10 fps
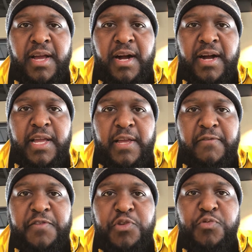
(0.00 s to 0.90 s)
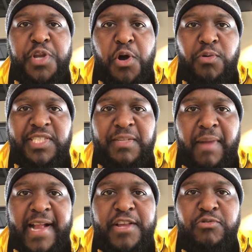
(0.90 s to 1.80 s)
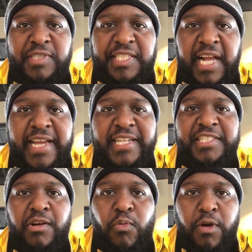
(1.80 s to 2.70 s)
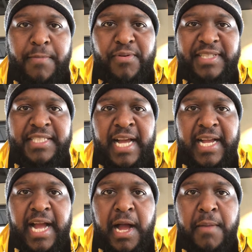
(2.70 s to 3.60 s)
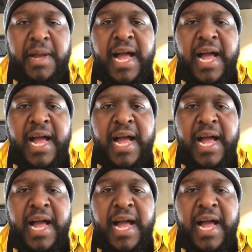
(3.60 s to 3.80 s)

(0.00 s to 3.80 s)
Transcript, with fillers: Uh, if you know somebody whose site is on WordPress dot com,